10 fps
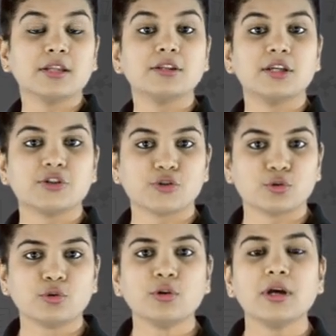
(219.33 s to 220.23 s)
they
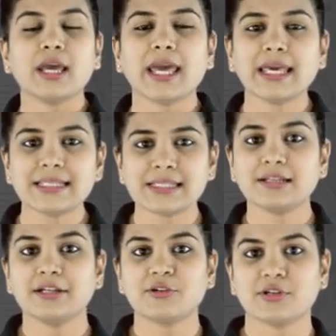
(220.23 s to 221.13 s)
show
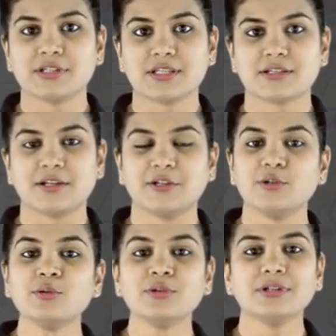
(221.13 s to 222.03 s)
excellent resistance
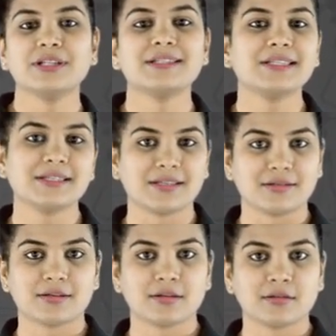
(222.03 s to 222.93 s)
to
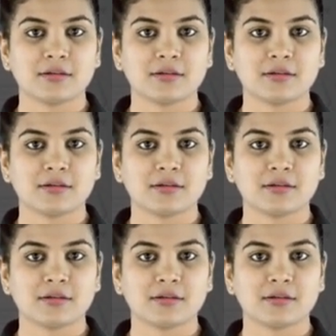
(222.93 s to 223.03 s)
diseases.